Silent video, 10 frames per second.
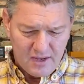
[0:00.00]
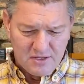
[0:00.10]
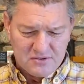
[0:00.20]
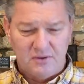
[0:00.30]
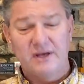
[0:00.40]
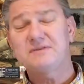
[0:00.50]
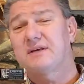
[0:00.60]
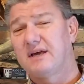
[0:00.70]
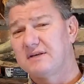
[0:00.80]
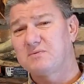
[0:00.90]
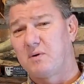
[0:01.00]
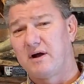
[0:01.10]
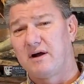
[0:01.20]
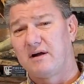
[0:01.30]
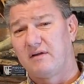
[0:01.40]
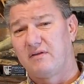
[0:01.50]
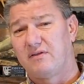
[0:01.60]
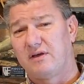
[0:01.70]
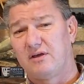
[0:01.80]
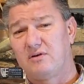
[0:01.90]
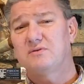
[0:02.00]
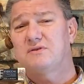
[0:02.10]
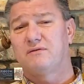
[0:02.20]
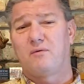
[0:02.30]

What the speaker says: So that's a case where the use of